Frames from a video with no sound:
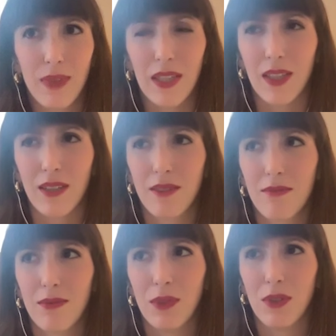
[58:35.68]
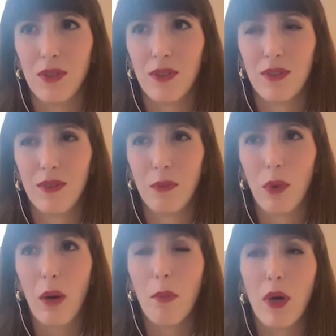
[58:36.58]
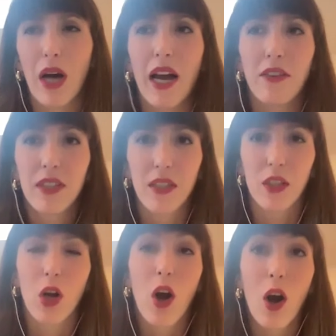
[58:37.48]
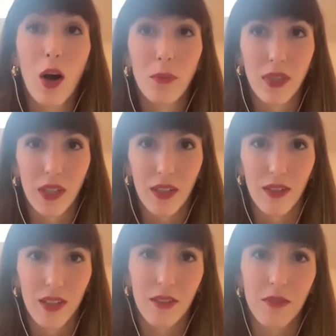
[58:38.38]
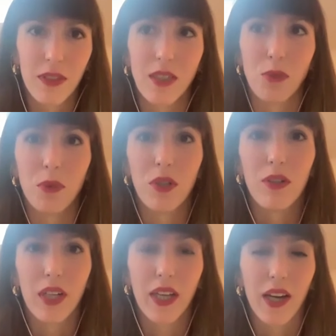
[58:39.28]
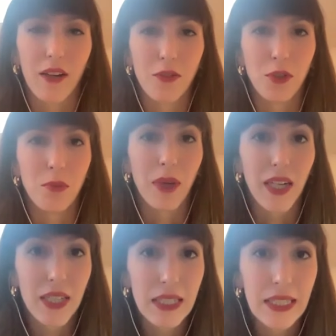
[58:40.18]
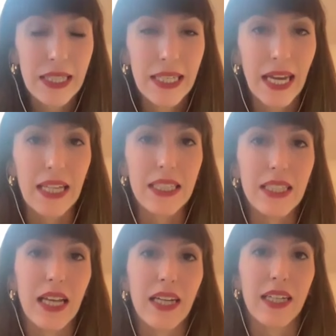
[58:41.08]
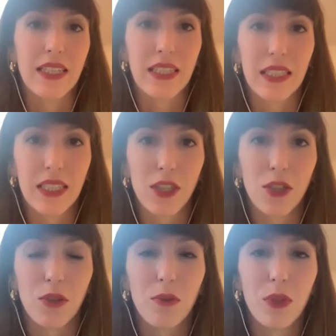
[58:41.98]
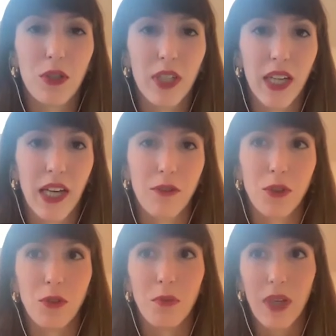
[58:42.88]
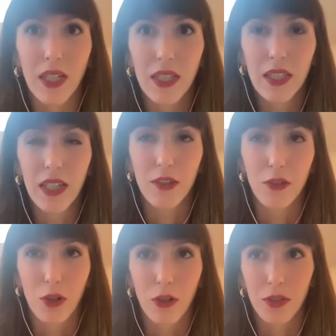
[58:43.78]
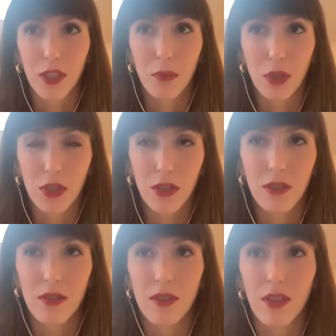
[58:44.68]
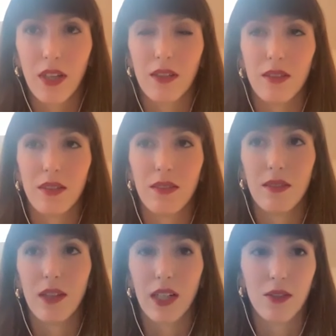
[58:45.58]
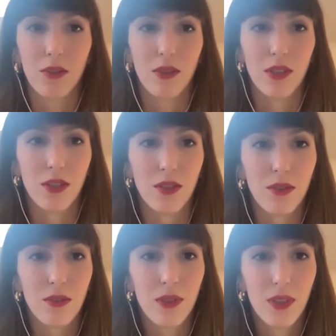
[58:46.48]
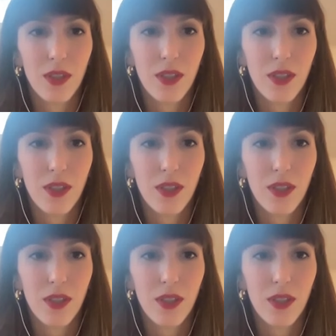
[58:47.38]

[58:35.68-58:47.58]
And like, um, I think that the common narrative is we already have too many. And then that gets linked to we already have too many and they're causing emissions, and that's going to